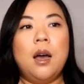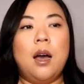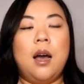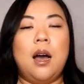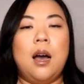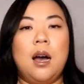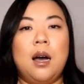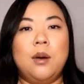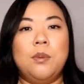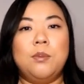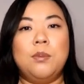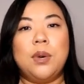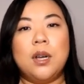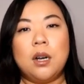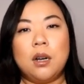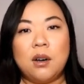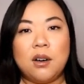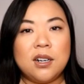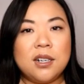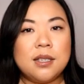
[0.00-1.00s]

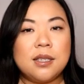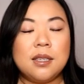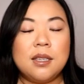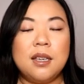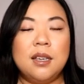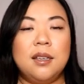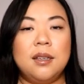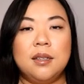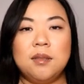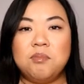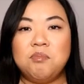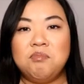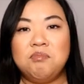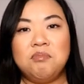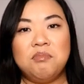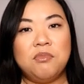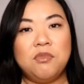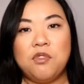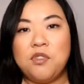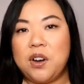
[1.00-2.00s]
But honestly,
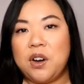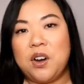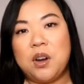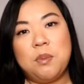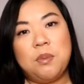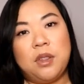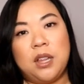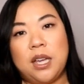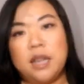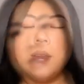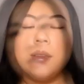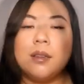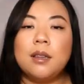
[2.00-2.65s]
very plain.